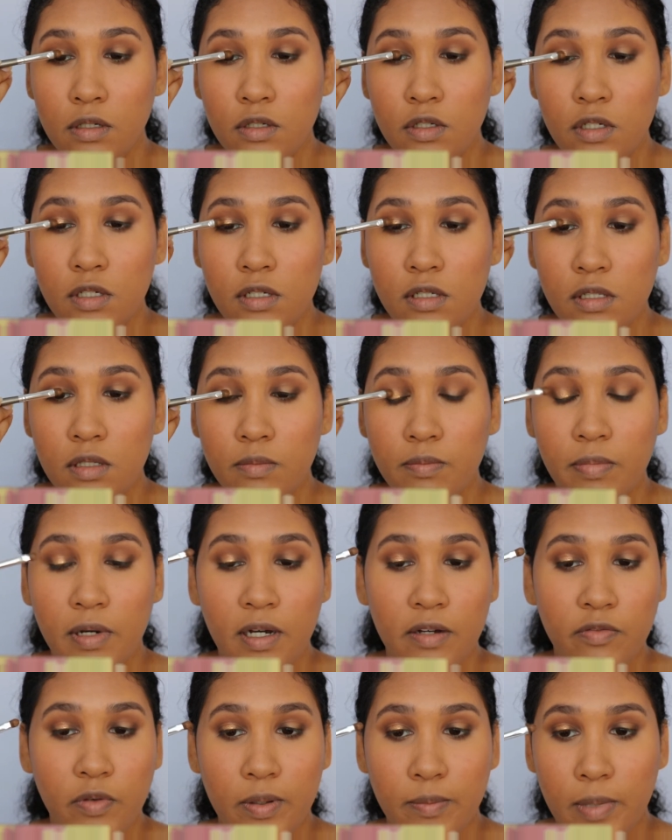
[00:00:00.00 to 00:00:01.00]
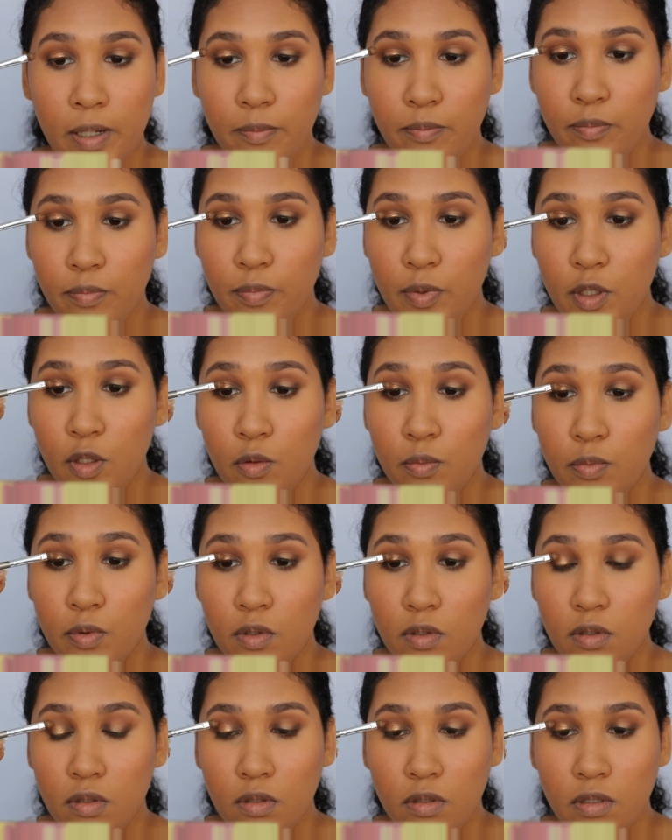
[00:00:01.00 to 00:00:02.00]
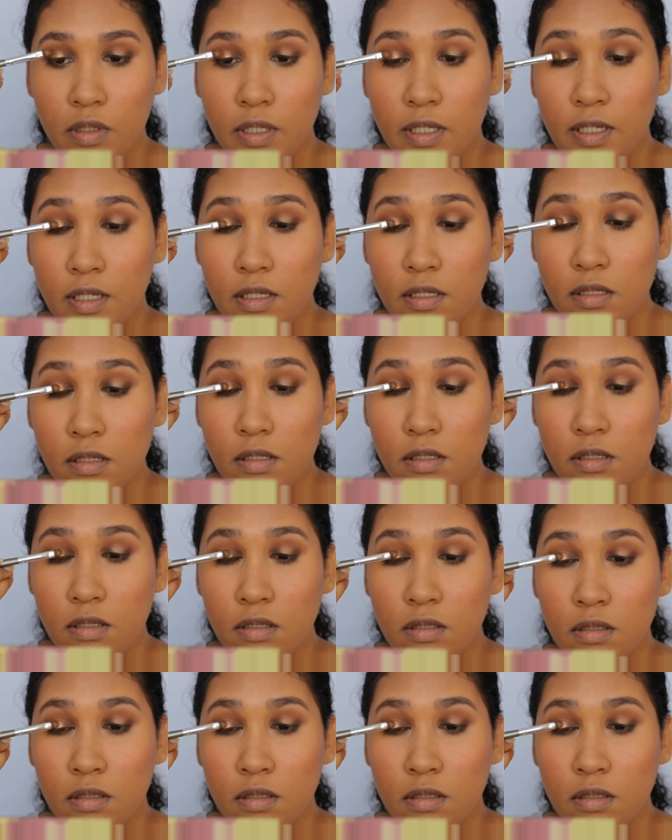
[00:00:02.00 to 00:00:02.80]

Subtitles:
just above where my pupil is,